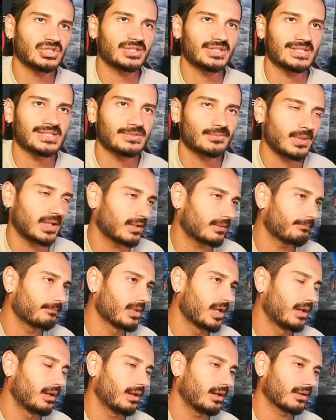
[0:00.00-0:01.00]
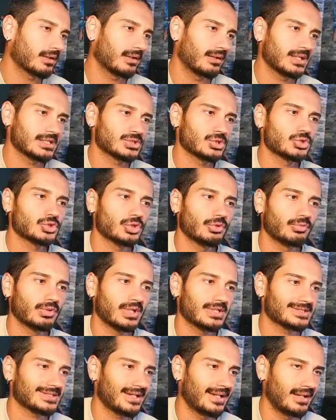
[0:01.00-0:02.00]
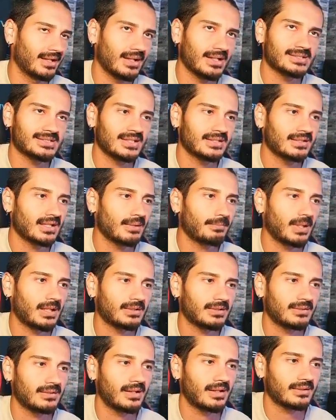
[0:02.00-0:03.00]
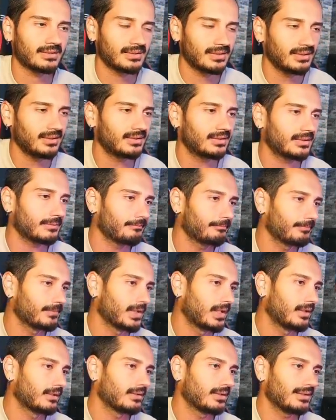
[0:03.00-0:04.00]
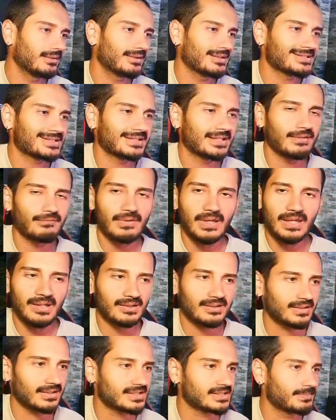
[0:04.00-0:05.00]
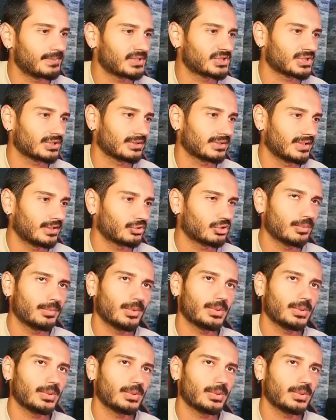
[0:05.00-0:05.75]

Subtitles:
this one. I can also show you guys AI setup and their gear. They doesn't have anything special gear to be